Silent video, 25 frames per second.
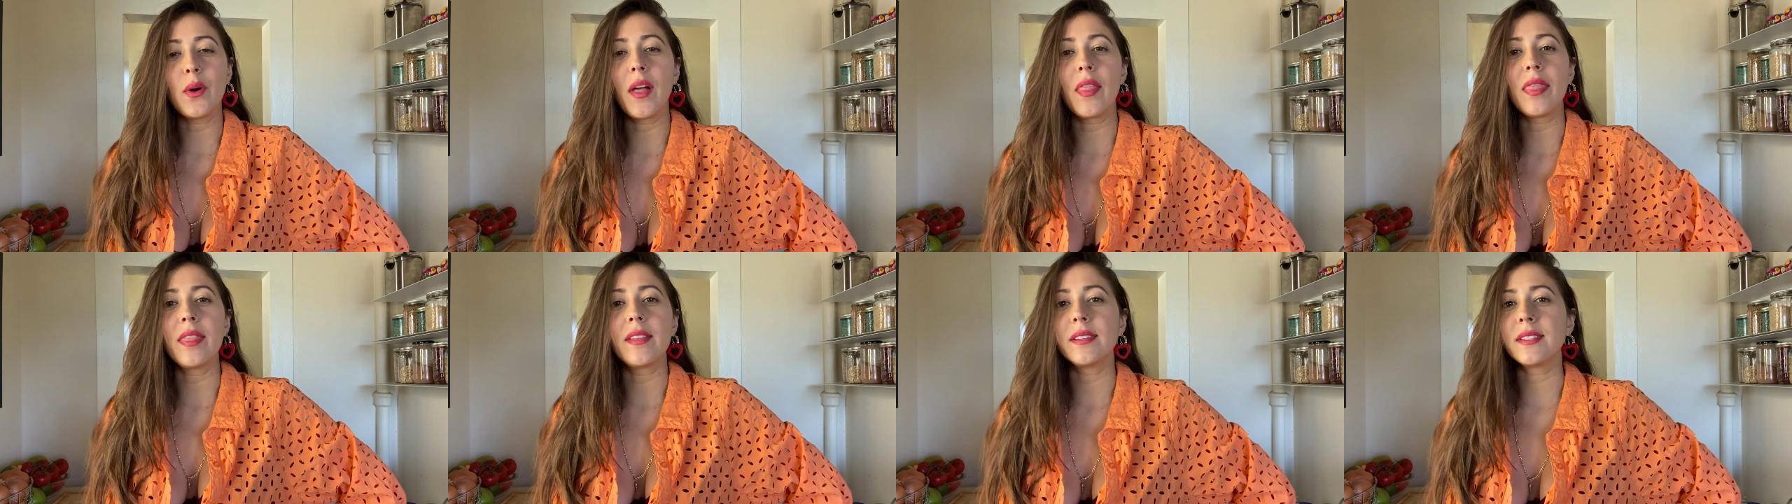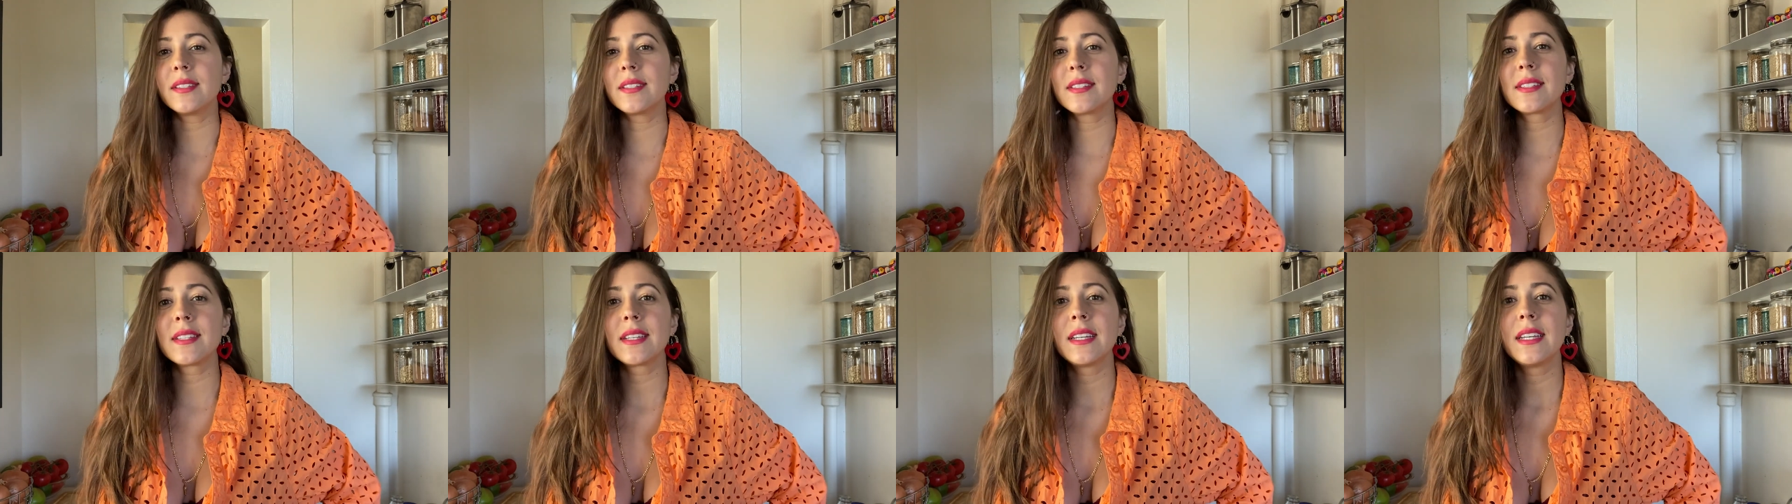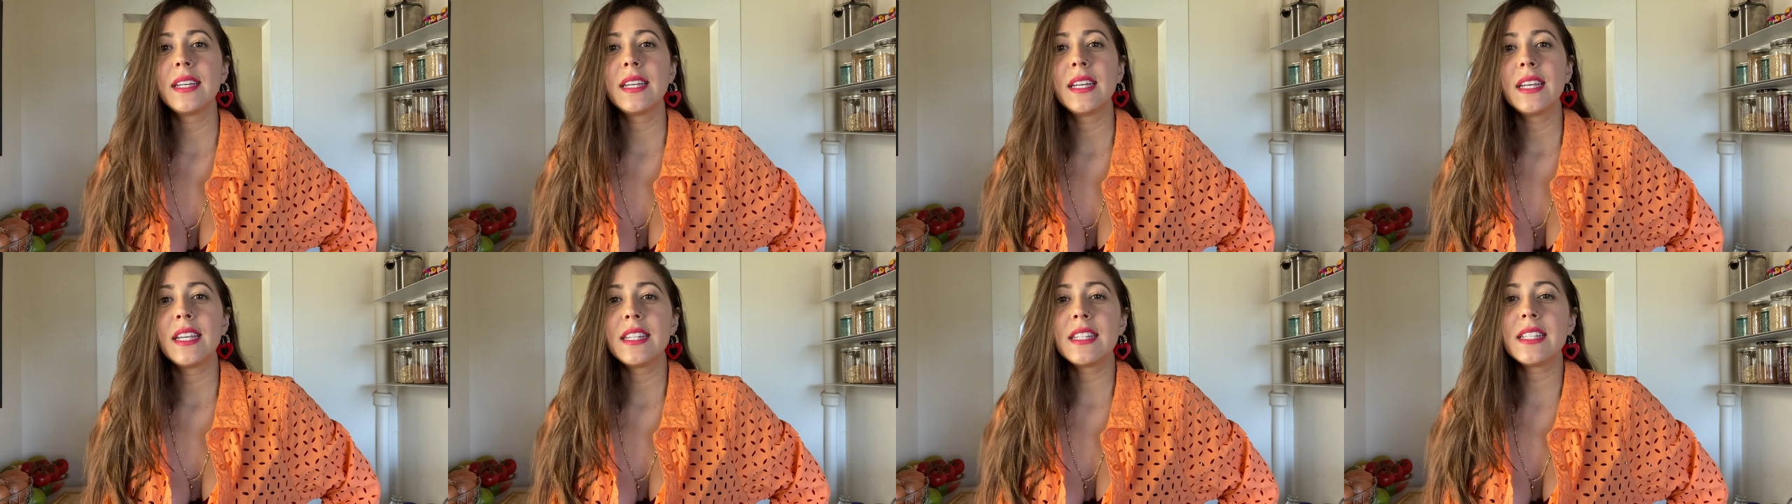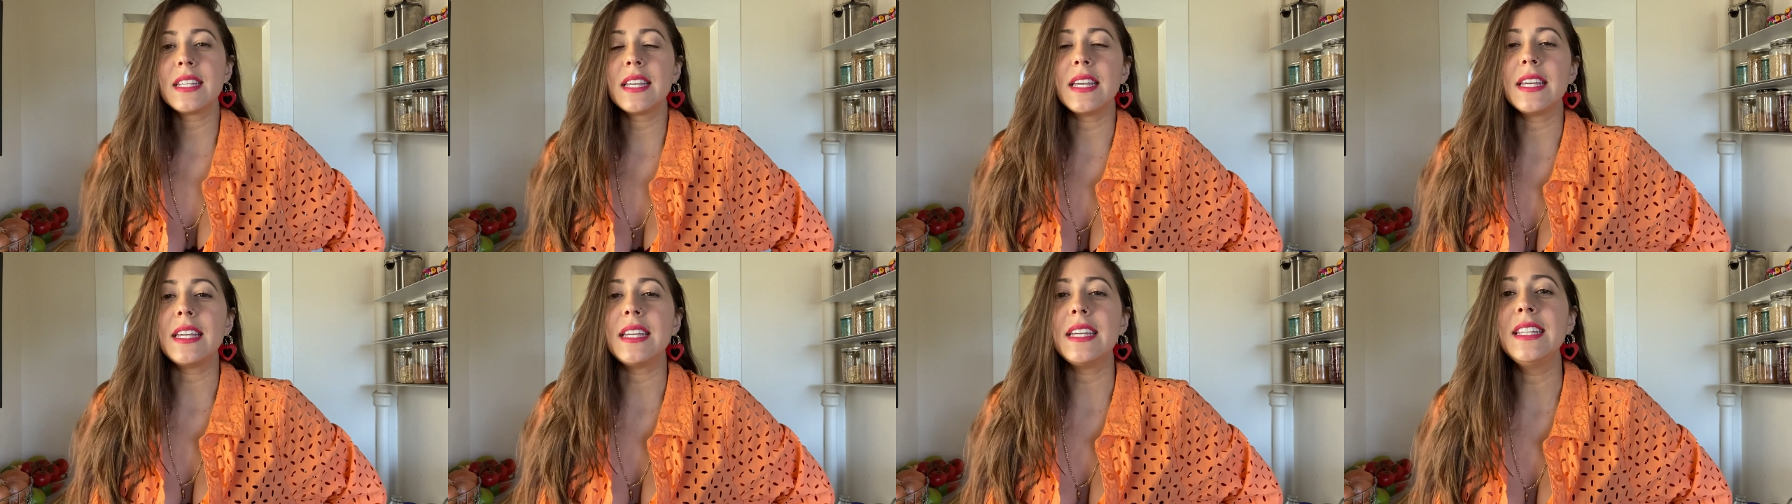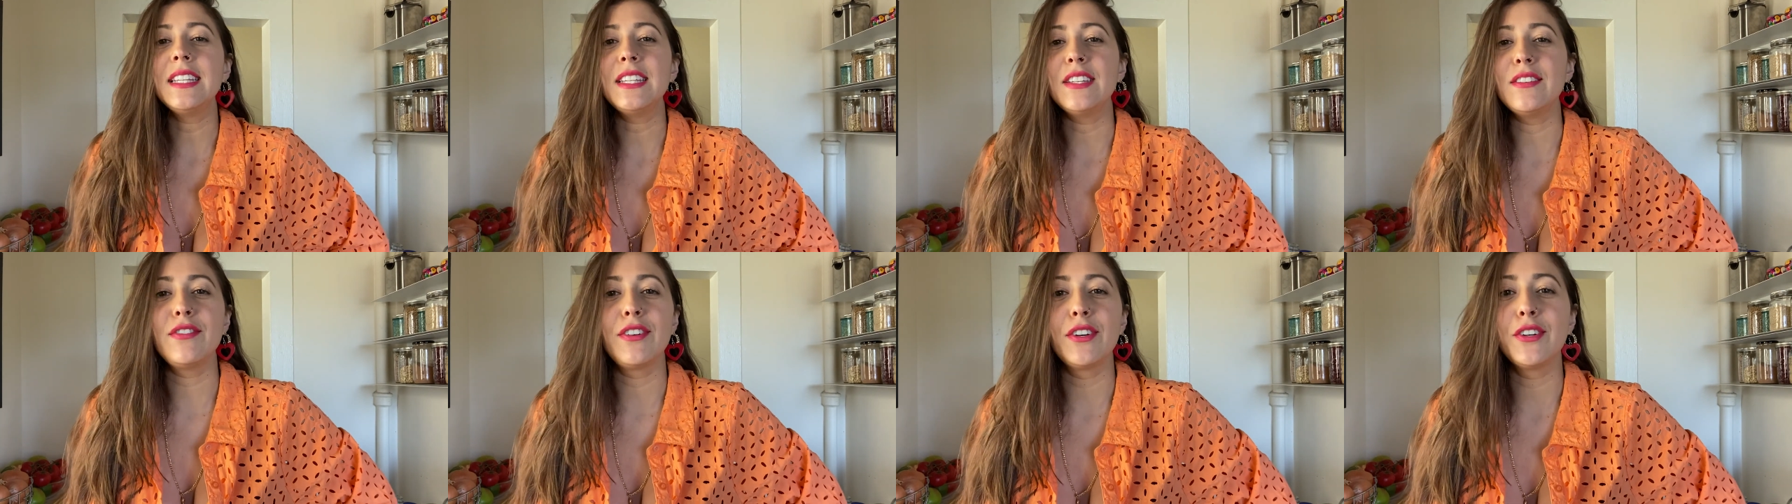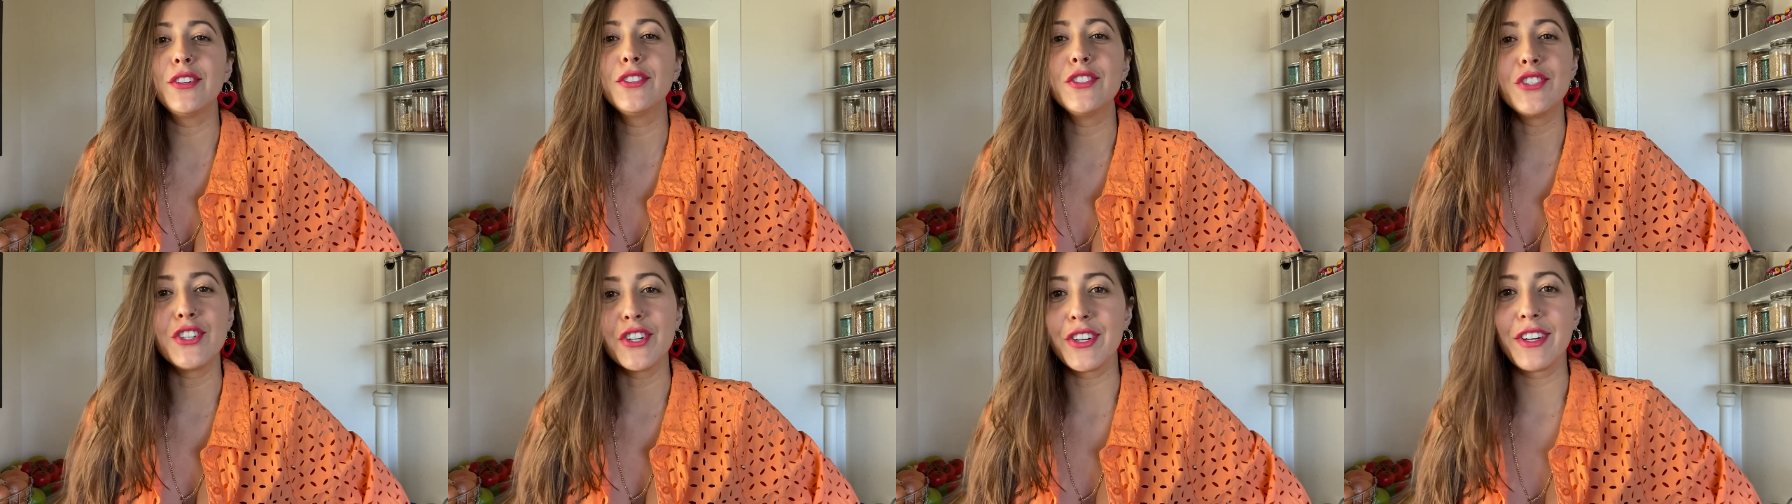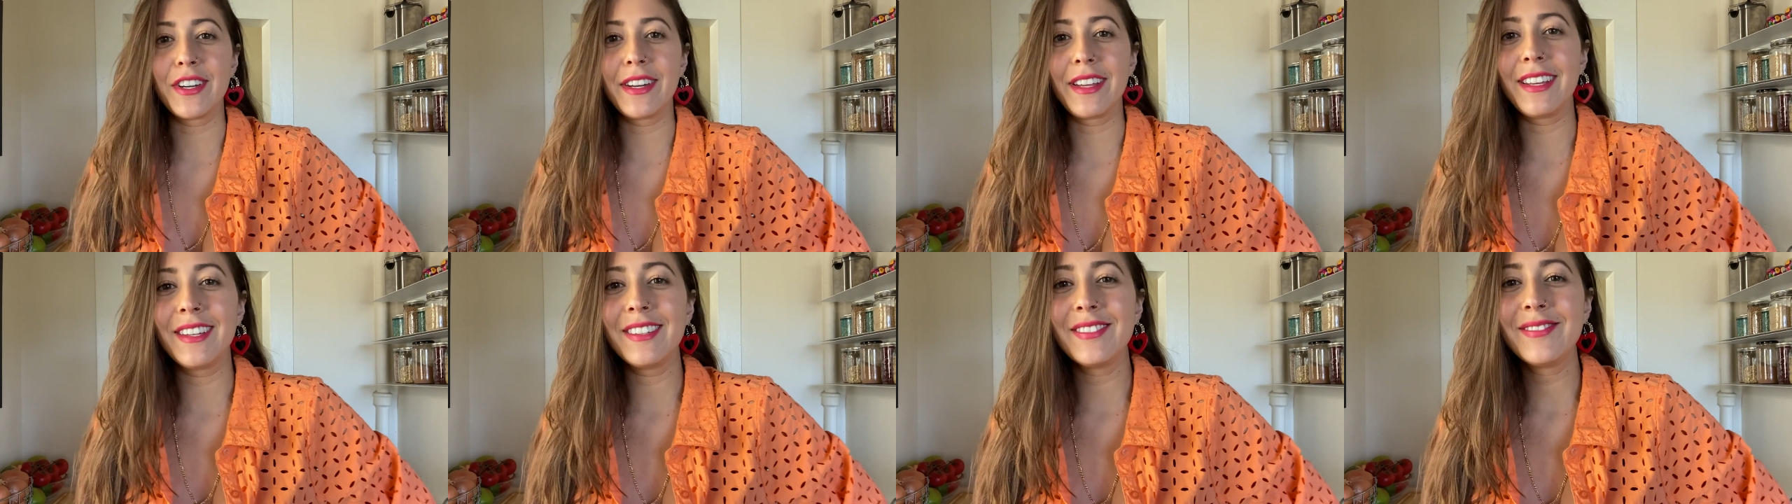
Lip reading: this tahini-filled journey.